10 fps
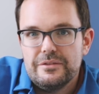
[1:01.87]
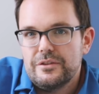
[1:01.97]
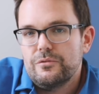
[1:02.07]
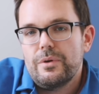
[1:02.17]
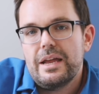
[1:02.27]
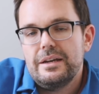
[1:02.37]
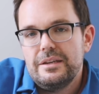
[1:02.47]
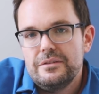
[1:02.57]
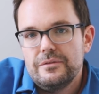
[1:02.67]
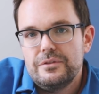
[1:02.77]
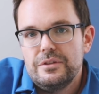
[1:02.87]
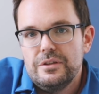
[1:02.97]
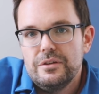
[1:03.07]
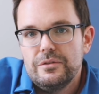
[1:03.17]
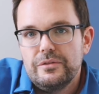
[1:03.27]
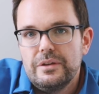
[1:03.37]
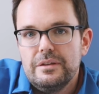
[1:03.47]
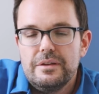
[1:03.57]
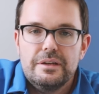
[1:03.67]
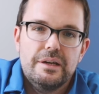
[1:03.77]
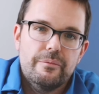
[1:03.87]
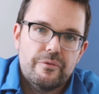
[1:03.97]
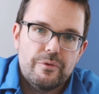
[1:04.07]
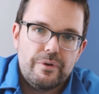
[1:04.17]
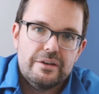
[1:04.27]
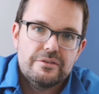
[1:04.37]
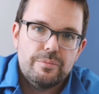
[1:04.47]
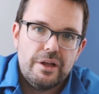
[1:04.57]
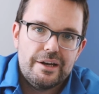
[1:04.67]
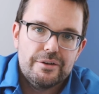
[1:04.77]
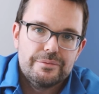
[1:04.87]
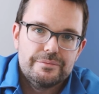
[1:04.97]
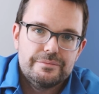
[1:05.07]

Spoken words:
Is it the right adhesive to use? Did it come from the right supplier?